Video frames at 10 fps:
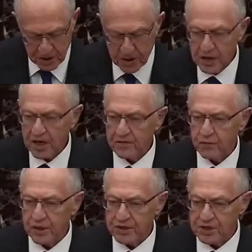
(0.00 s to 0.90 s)
none of
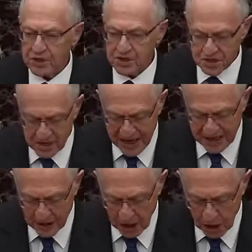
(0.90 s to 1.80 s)
which,
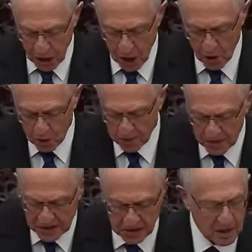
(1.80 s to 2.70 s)
standing alone,
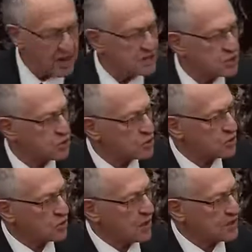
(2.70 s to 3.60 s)
meet the
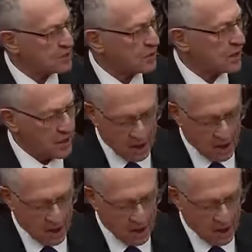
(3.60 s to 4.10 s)
constitutional criteria.